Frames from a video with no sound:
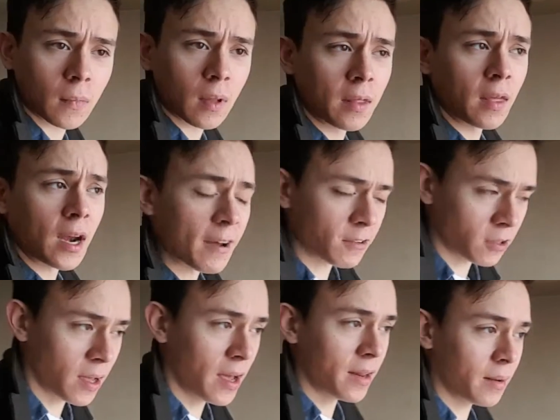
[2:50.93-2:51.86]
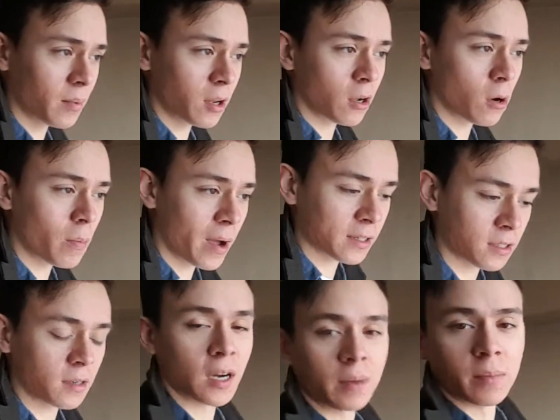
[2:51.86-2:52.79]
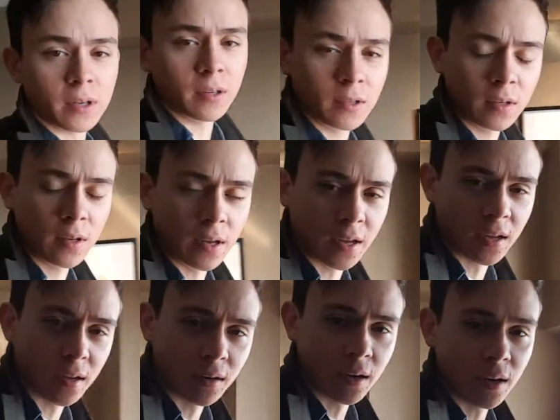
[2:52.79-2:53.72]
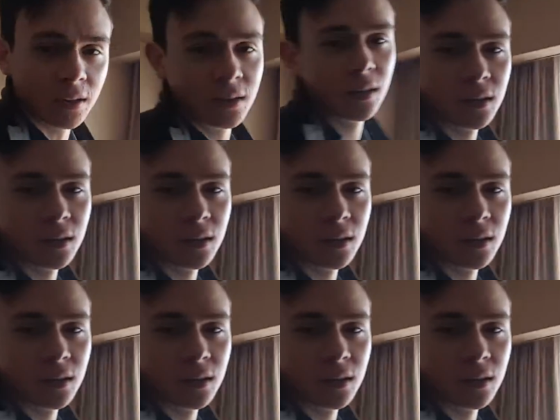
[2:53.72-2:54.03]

And then after that, I'm gonna go back to Namba and uh,